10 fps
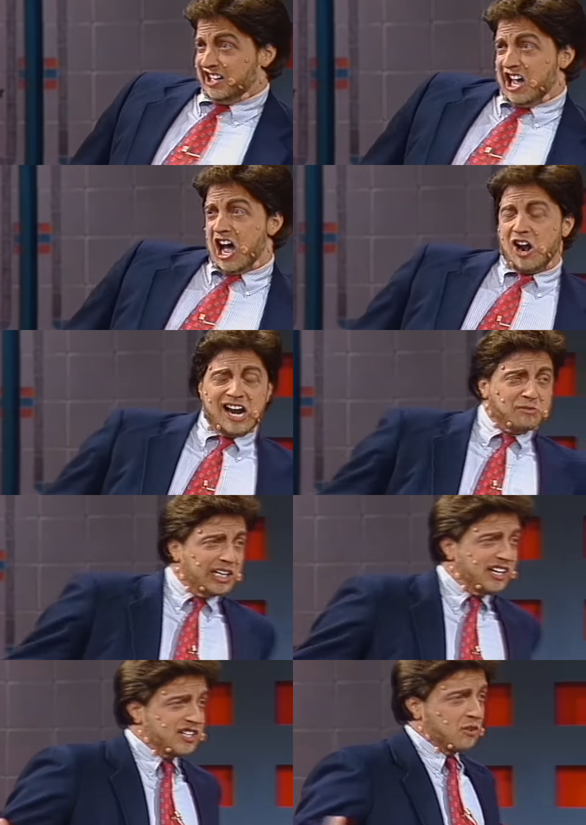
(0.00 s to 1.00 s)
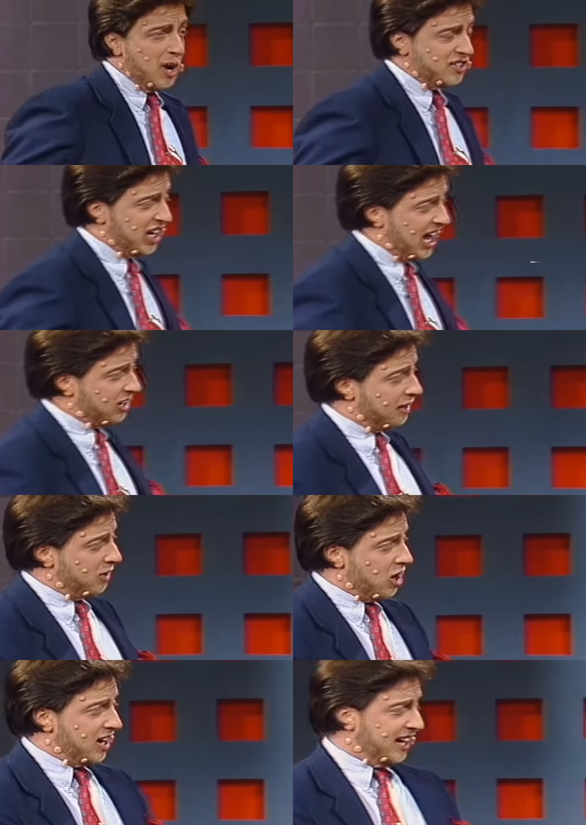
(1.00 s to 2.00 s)
All right, well, here's a question. How come
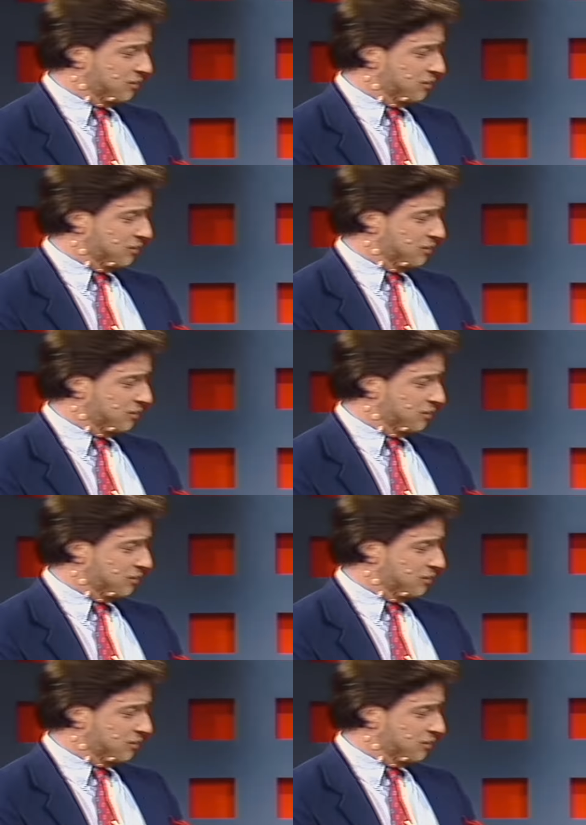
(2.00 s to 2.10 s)
there aren't any